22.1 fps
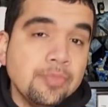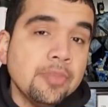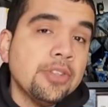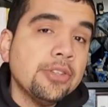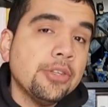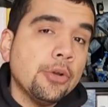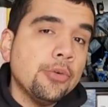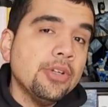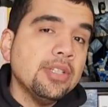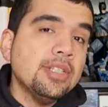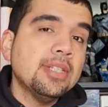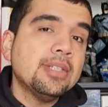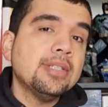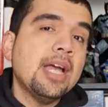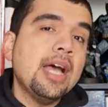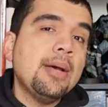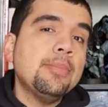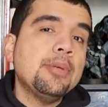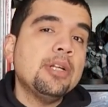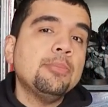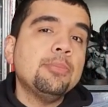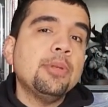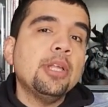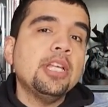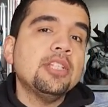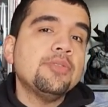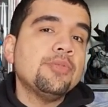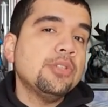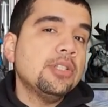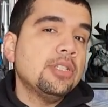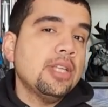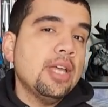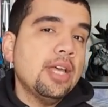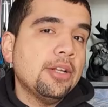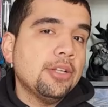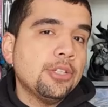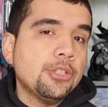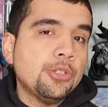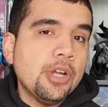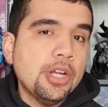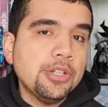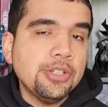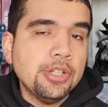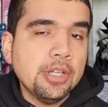There is a time and a place for static
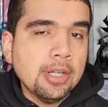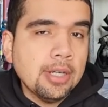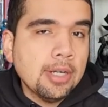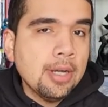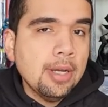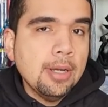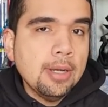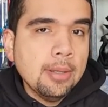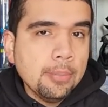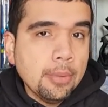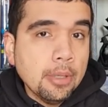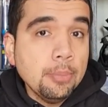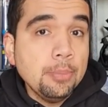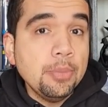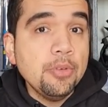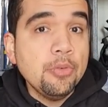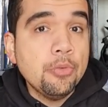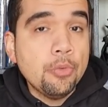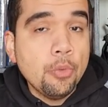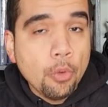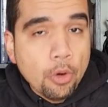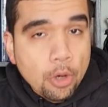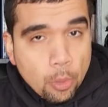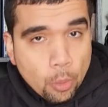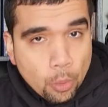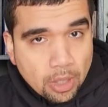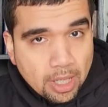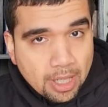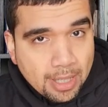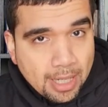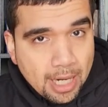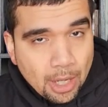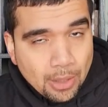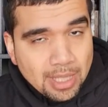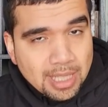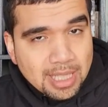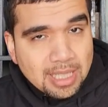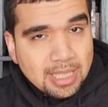stretching, but before working out is